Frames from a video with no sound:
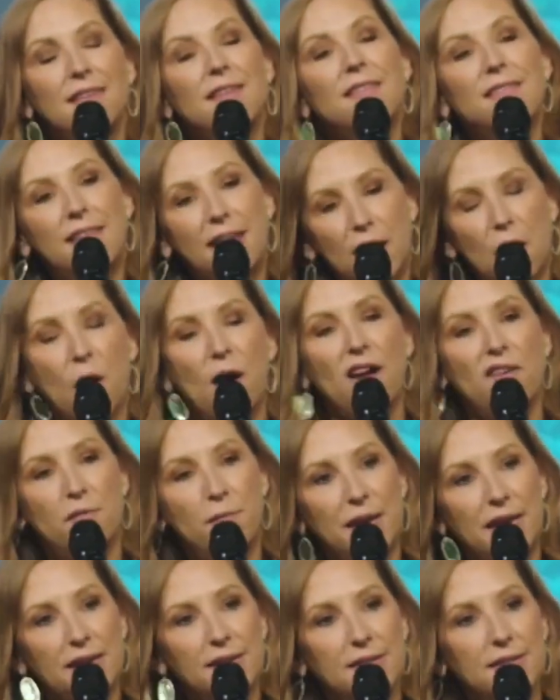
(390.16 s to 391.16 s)
then I'll have
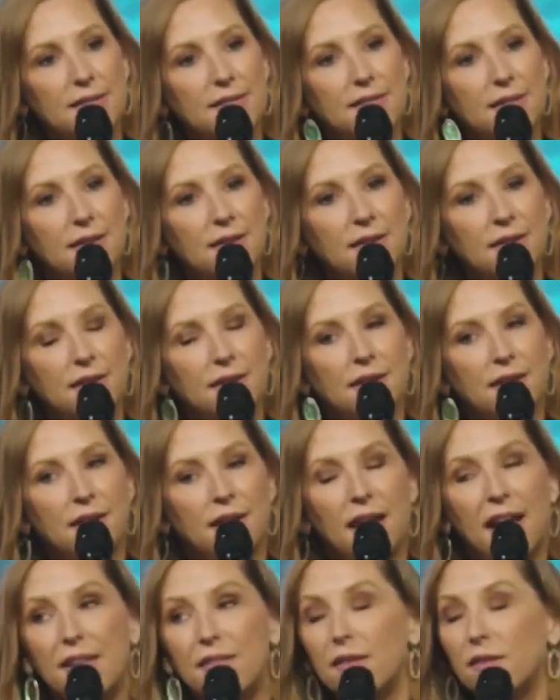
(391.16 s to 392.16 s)
peace.
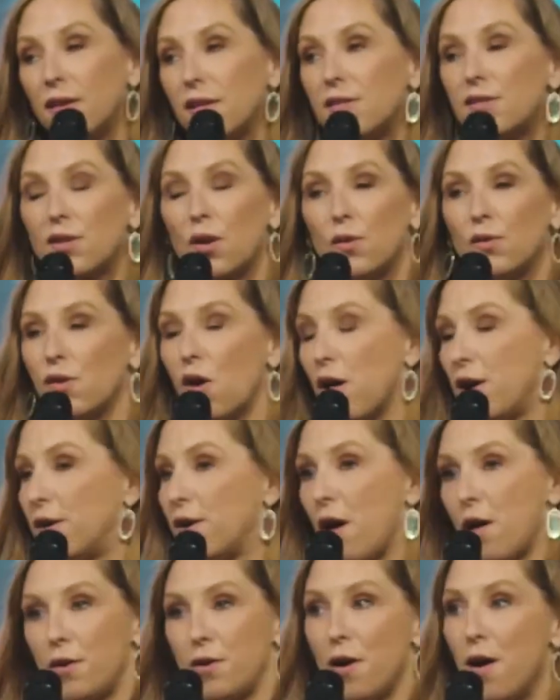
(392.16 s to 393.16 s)
And the list goes on and
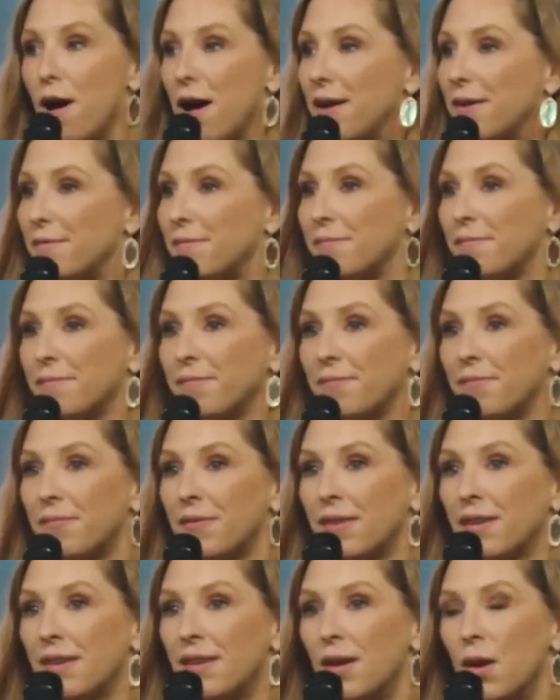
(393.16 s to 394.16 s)
on and on.
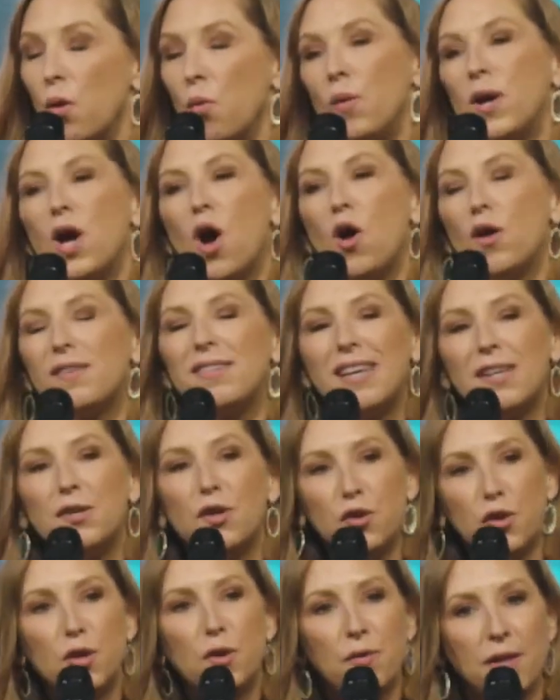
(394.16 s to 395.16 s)
We all tend to
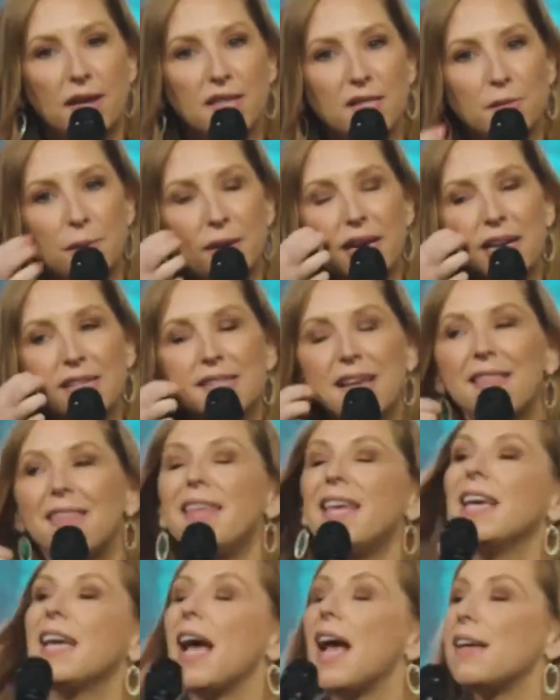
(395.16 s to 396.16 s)
do this because I
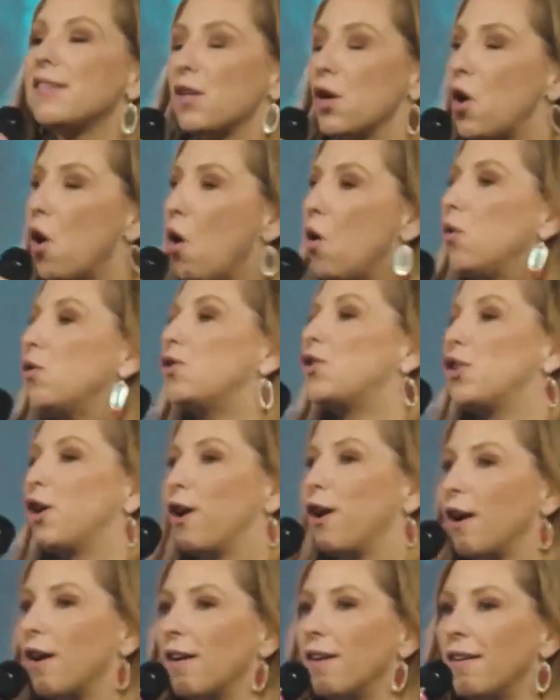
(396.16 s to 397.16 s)
think as a
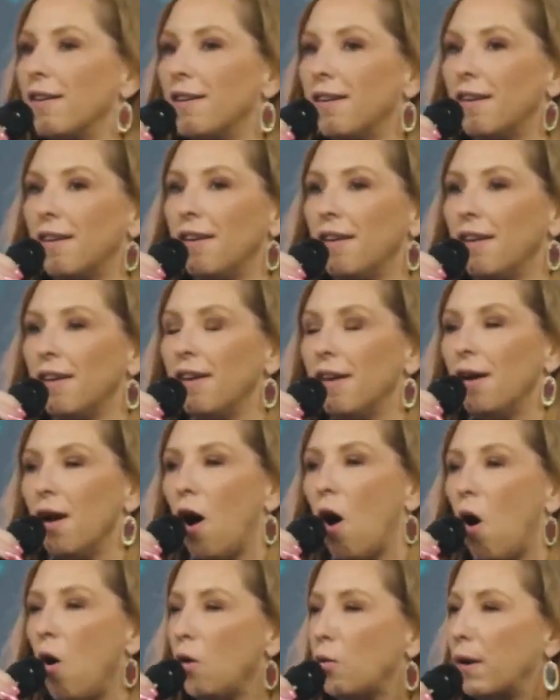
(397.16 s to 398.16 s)
culture,
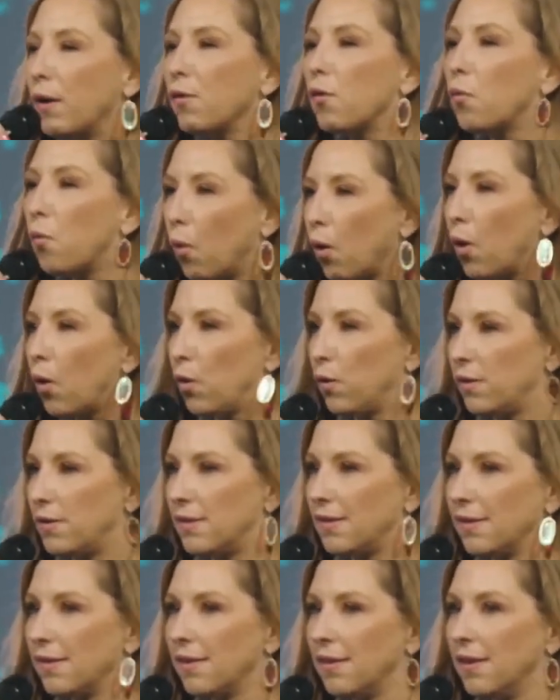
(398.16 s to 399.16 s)
all around the
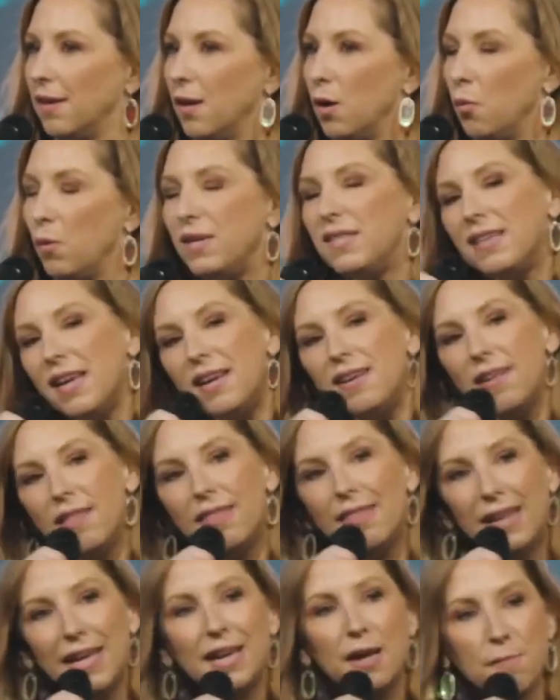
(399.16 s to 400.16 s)
world, we tend to
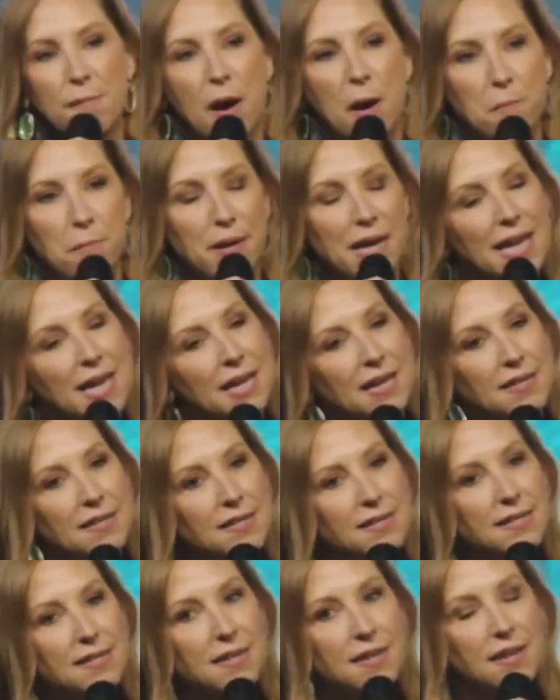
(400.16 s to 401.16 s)
think about
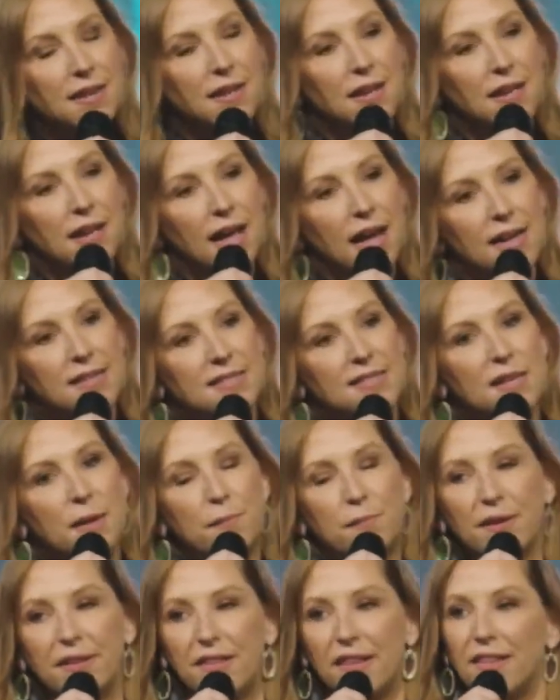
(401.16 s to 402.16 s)
peace as
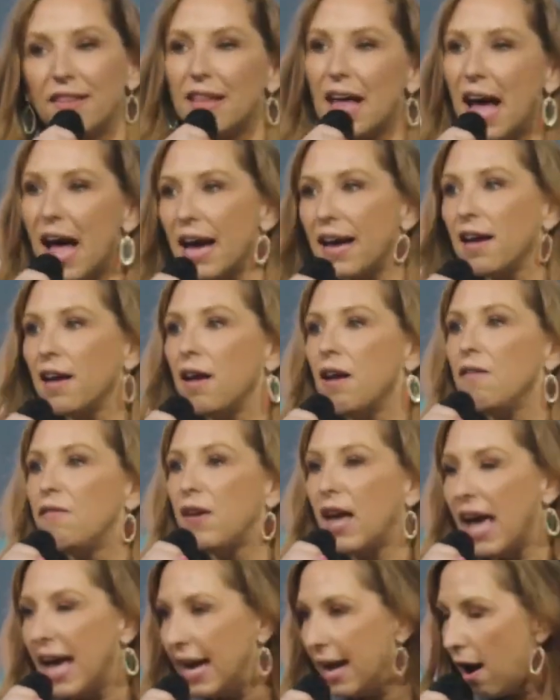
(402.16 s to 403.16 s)
simply the lack of
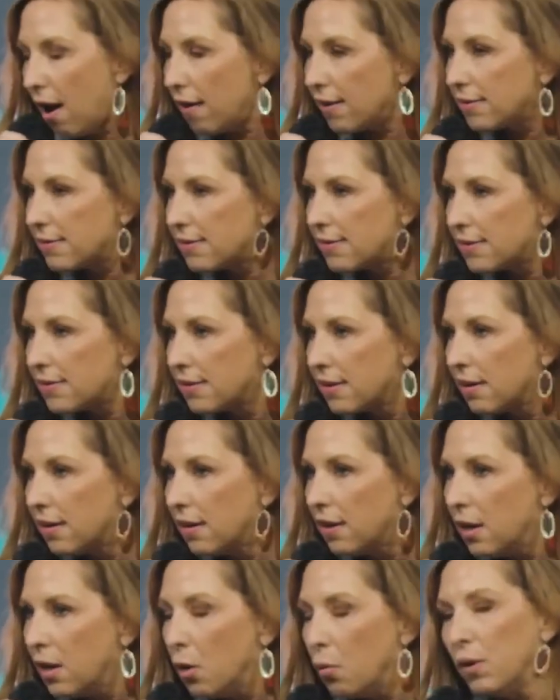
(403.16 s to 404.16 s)
chaos.
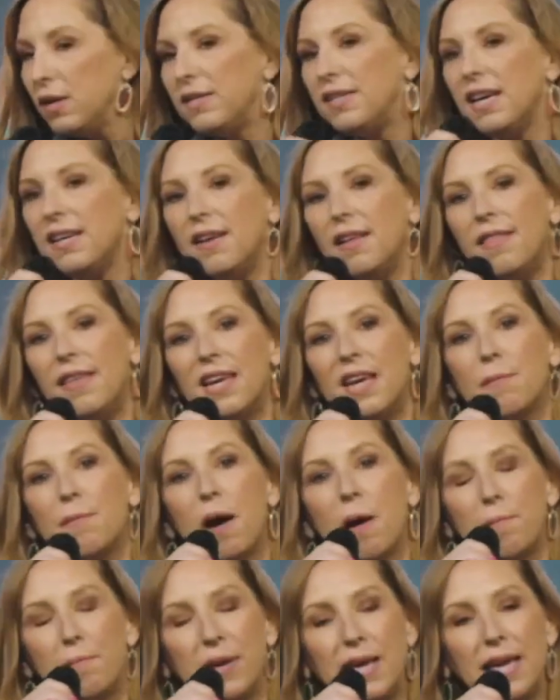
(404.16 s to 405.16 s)
We tend to think
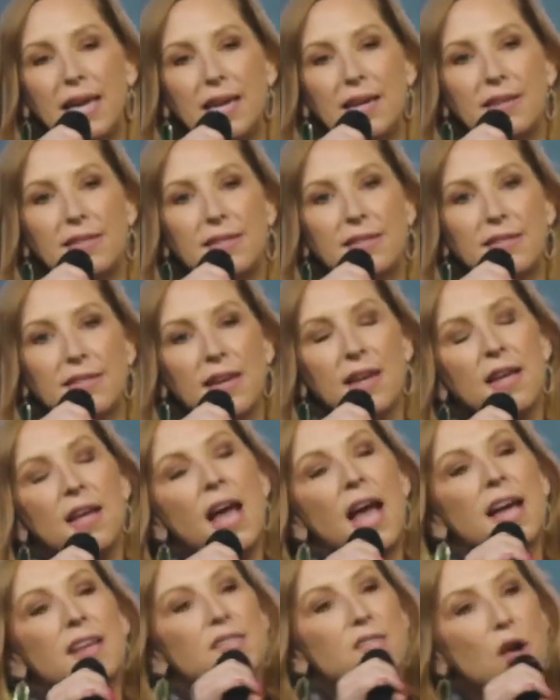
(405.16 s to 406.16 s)
about peace
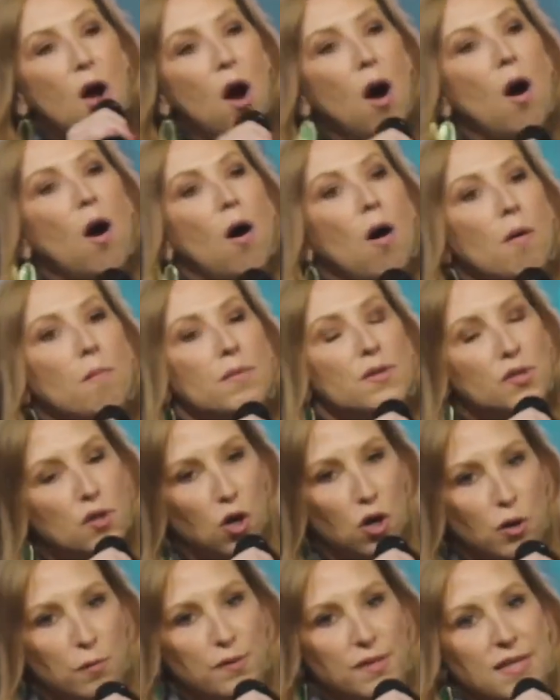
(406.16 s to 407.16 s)
as calm
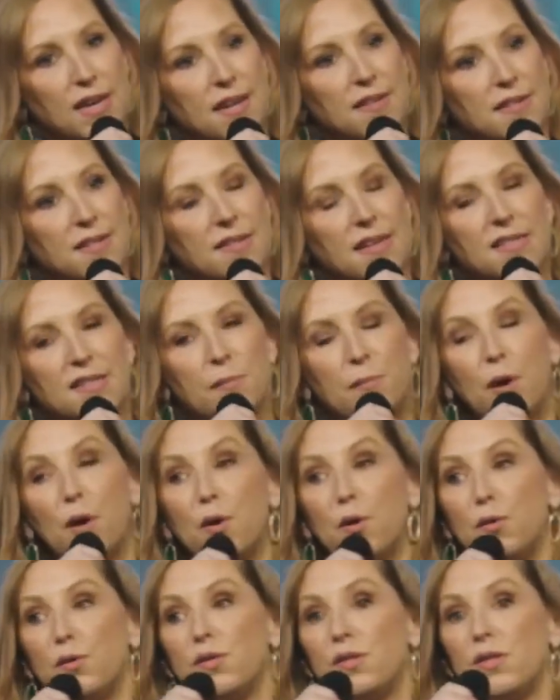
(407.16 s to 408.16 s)
circumstances as
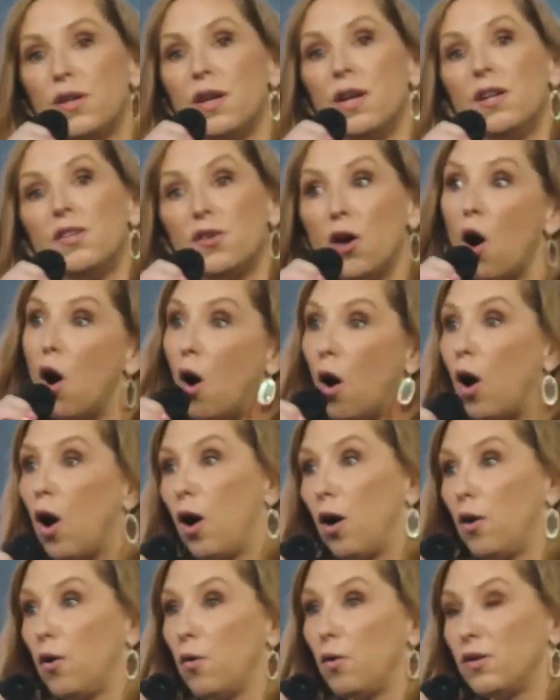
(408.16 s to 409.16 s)
opposed to
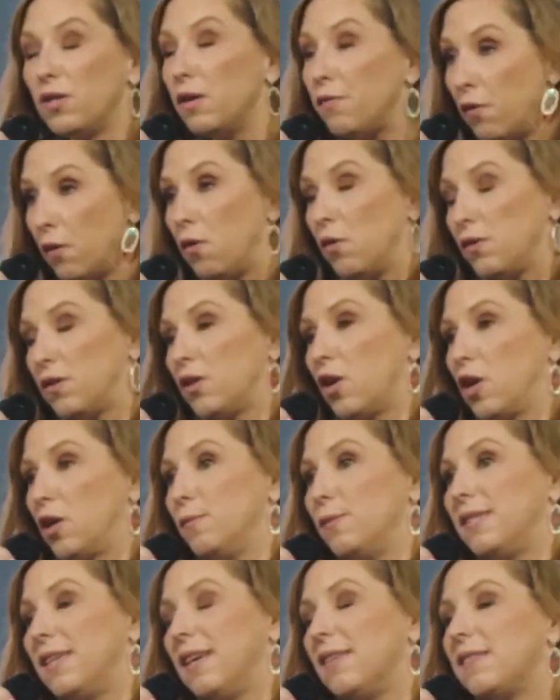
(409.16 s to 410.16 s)
hard or difficult
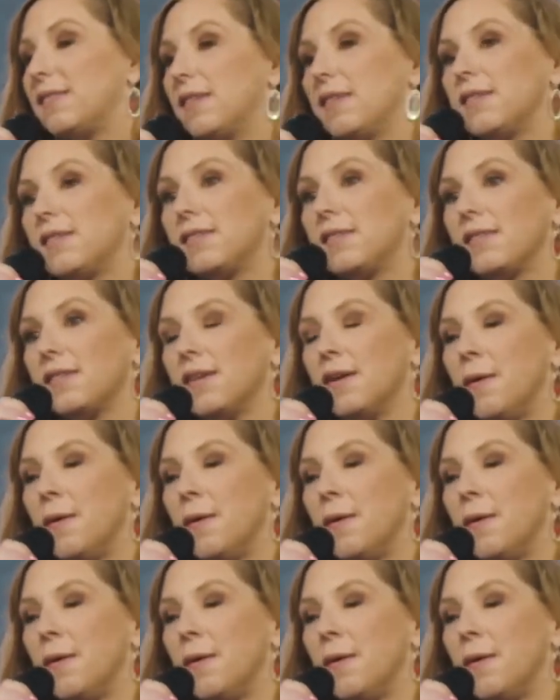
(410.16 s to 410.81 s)
circumstances.